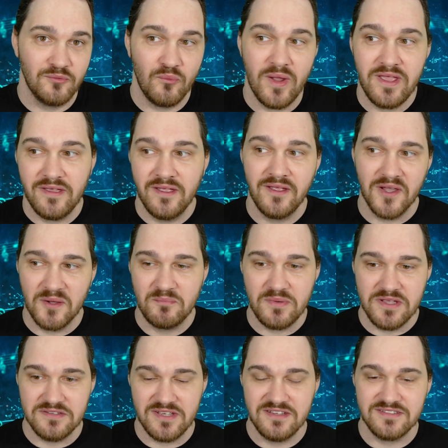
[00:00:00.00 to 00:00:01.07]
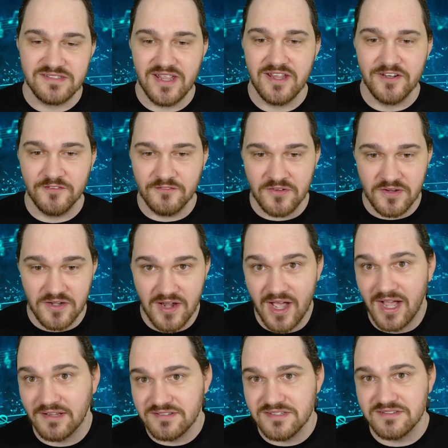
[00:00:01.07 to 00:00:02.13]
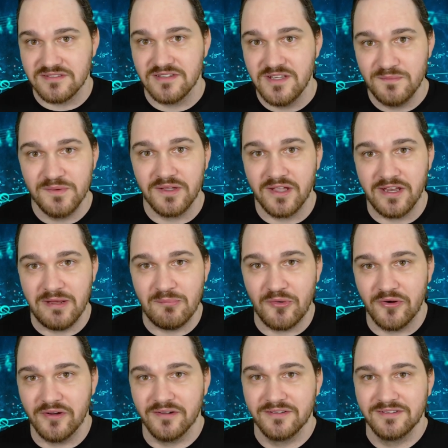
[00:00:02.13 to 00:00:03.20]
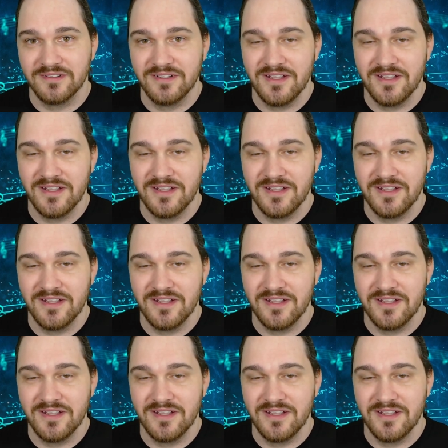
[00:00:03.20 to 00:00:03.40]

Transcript: Waking up is a state of not sleeping anymore.